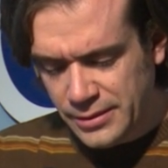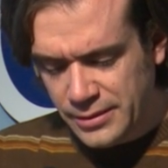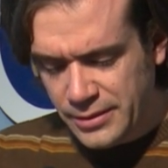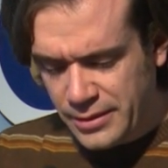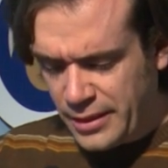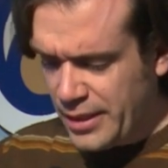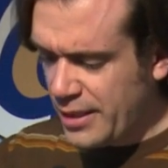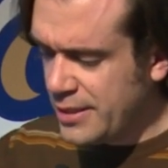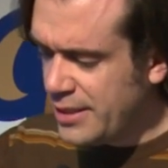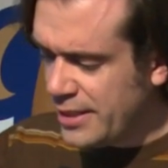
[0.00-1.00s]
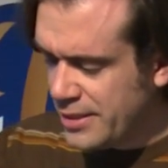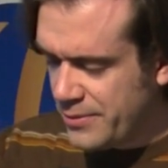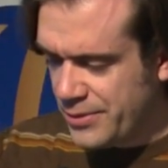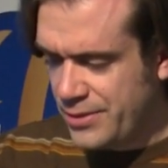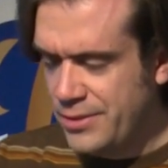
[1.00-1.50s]
you know, like I said, it
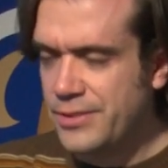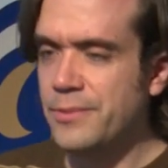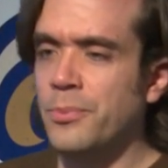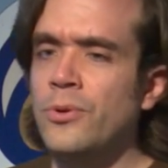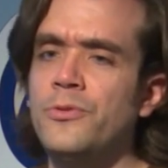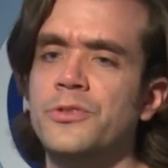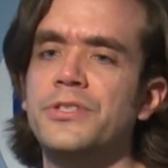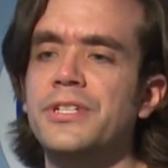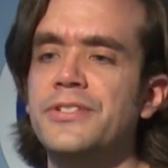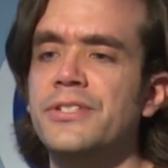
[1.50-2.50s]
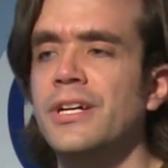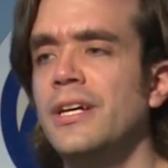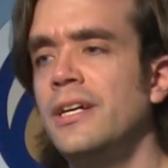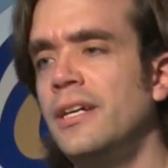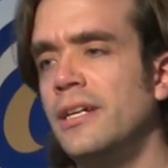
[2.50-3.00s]
was just the proof that these,
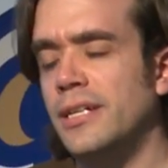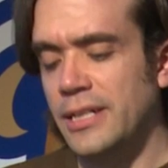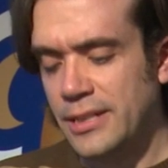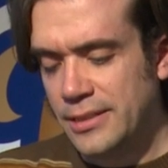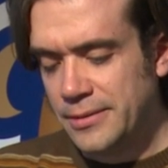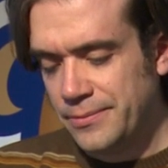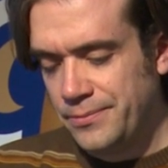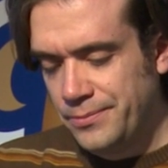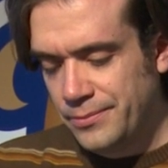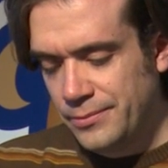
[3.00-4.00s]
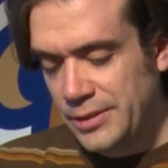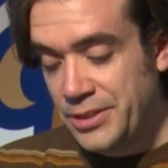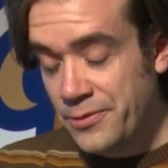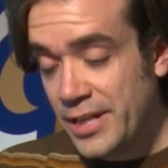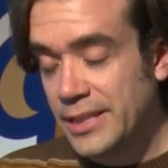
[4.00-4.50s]
um, just
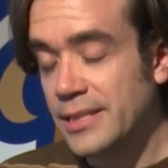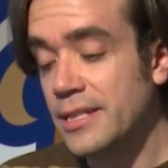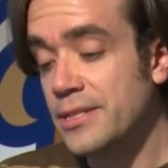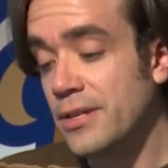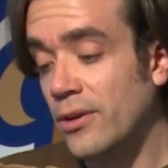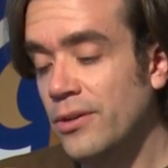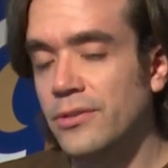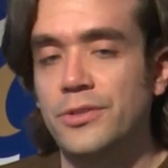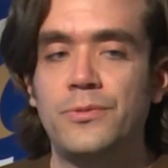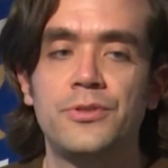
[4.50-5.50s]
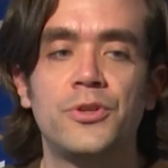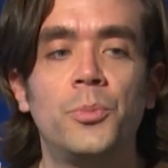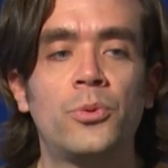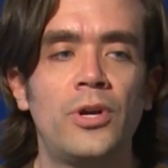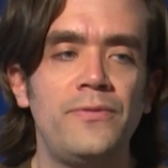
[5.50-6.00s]
the fact that these articles were so
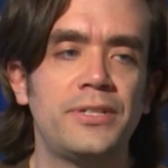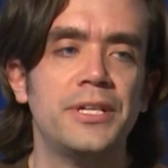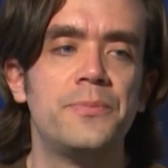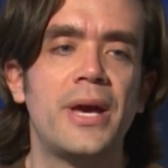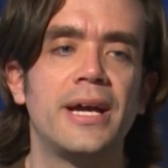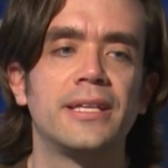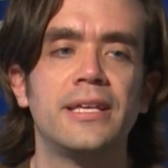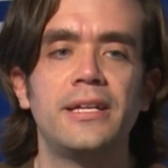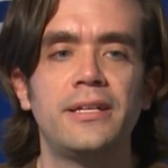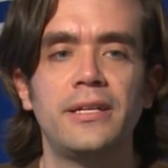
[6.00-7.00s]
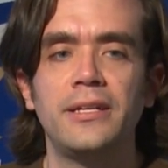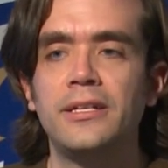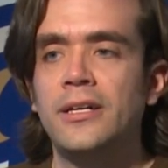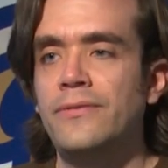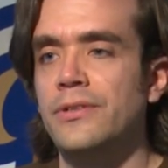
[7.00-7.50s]
prevalent back then and, then
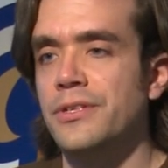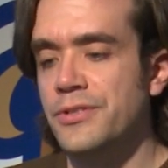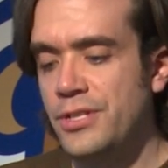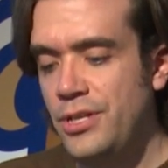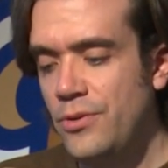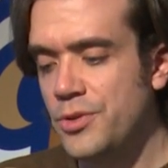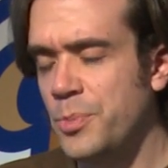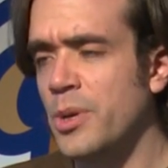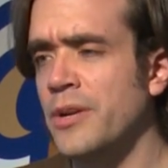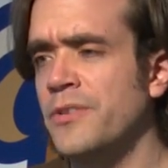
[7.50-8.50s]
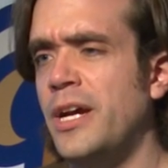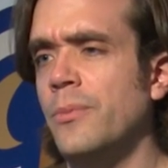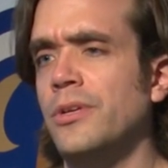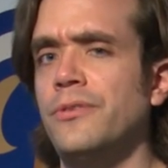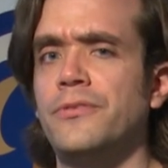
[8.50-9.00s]
covered this huge period of time,
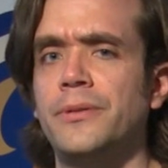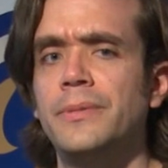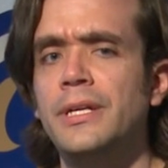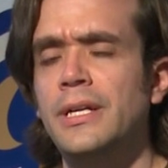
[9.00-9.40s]
really from